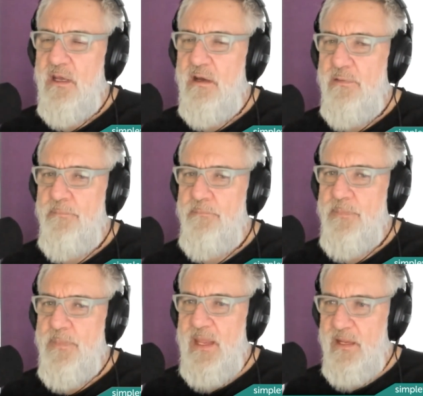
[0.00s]

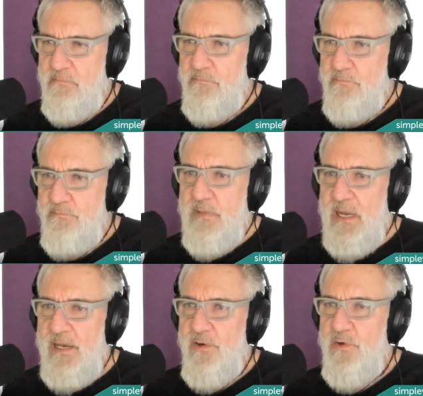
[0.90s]
And
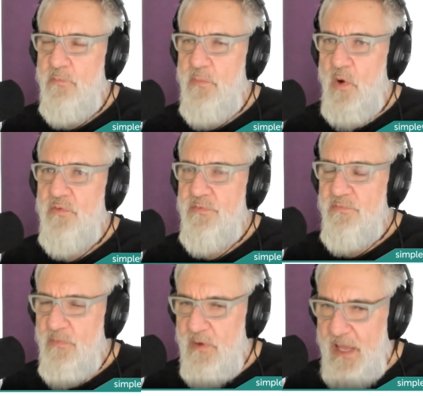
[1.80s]
I know you're both
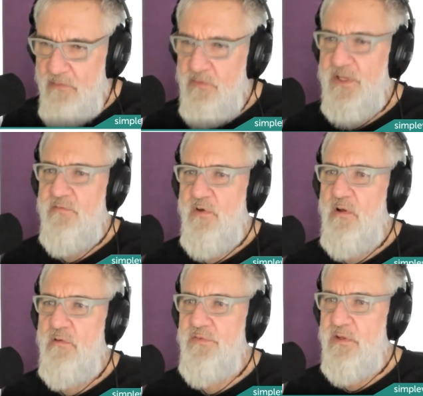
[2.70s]
heavily
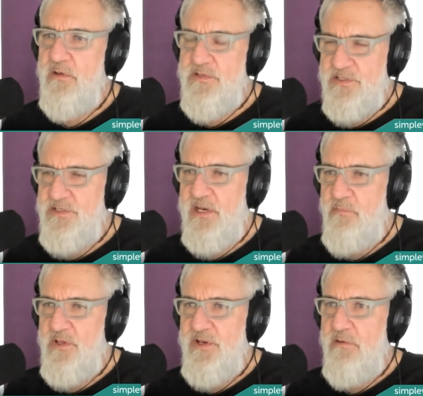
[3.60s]
involved in the
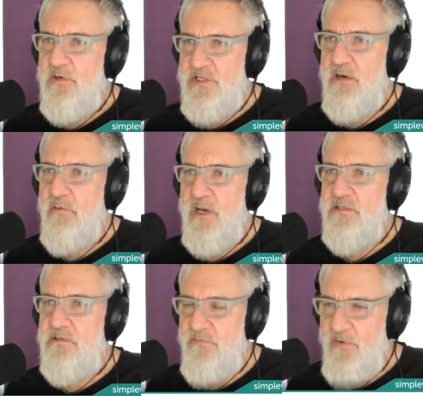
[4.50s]
sustainability
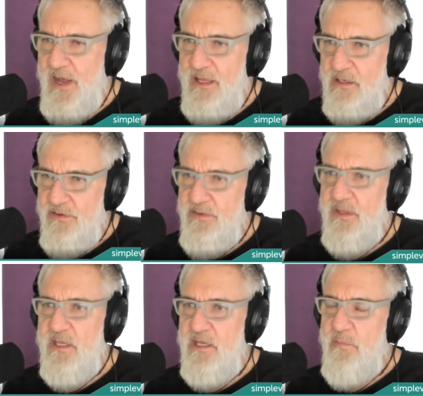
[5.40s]
regeneration file and
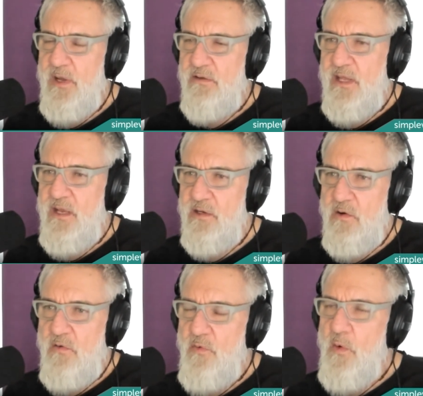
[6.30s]
thinking about that on a
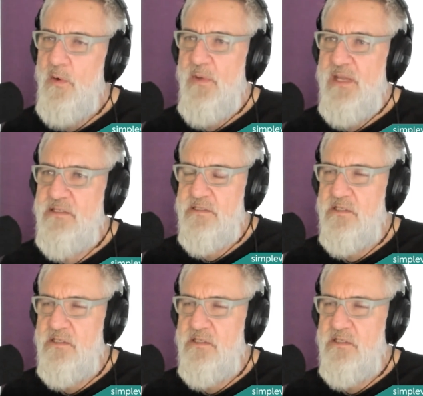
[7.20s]
go-forward basis.